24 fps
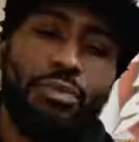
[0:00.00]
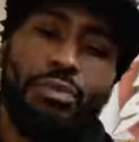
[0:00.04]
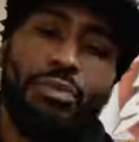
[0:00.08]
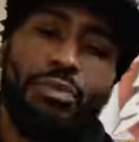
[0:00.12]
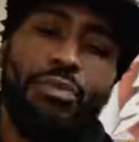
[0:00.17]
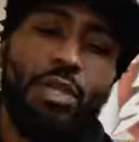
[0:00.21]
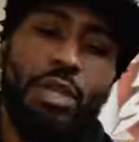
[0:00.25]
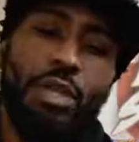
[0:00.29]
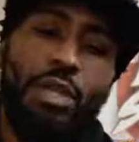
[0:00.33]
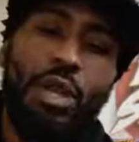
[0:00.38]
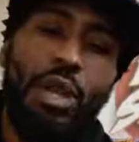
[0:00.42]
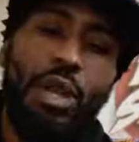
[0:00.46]

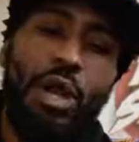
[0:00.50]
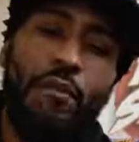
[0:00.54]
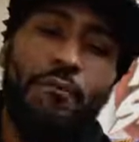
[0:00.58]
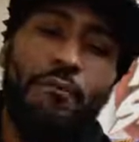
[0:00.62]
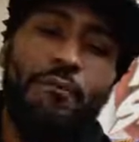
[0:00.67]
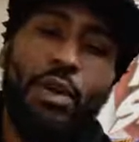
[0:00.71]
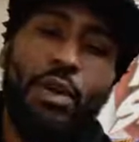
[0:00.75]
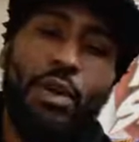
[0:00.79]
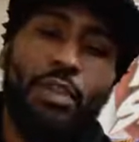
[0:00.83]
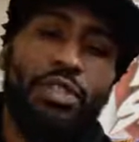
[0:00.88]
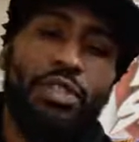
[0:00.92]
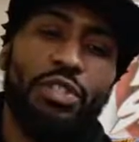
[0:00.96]
Sure.
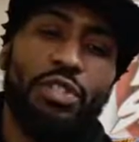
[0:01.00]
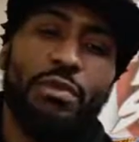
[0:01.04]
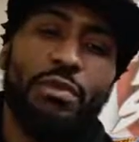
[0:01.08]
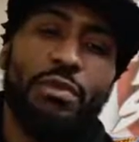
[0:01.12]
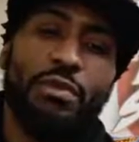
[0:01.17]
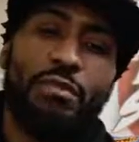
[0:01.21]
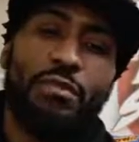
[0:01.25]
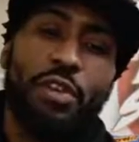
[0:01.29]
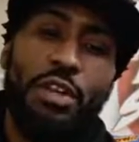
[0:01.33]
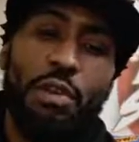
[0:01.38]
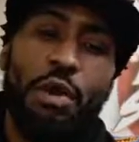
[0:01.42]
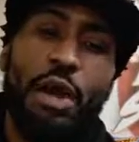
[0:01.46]
First
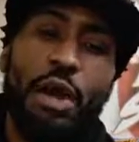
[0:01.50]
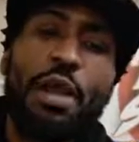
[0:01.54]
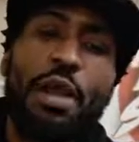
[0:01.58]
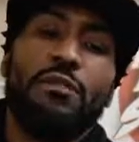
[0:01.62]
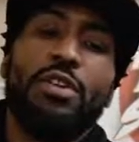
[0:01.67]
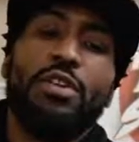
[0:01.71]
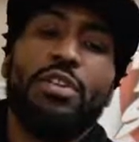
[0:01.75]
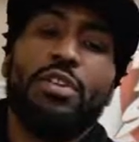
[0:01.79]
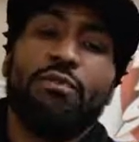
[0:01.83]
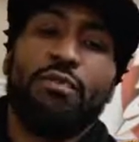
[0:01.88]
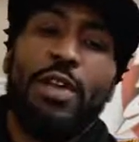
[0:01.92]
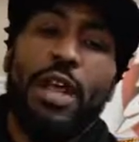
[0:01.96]
video I ever
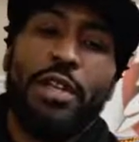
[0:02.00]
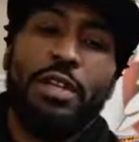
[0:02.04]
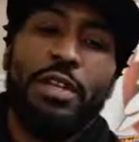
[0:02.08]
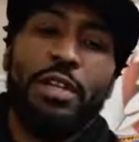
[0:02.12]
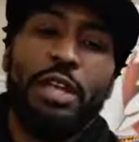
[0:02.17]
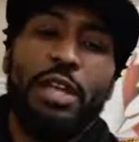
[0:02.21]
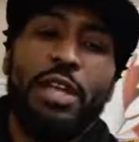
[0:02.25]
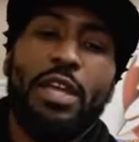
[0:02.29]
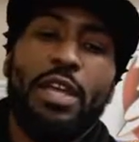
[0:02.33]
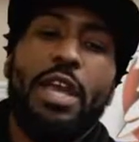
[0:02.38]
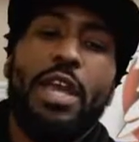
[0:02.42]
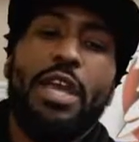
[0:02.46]
directed
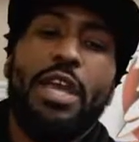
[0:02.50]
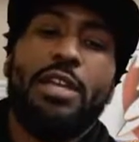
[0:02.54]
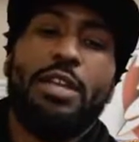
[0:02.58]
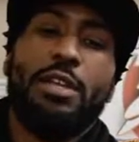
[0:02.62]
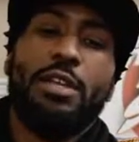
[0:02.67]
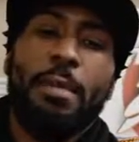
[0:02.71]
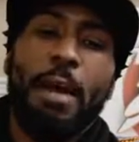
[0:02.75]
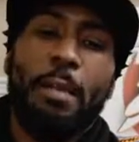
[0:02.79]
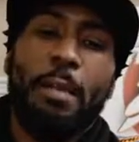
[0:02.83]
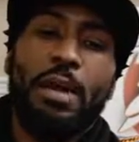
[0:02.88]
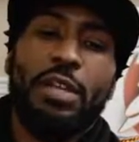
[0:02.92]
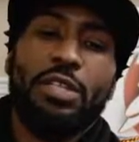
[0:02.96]
and edited by
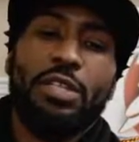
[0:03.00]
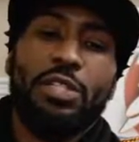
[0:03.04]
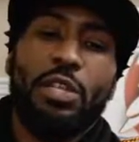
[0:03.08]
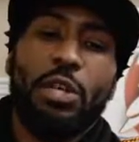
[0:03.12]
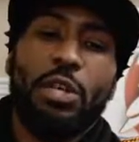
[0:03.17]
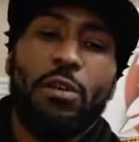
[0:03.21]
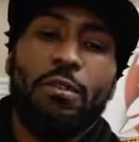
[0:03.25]
myself.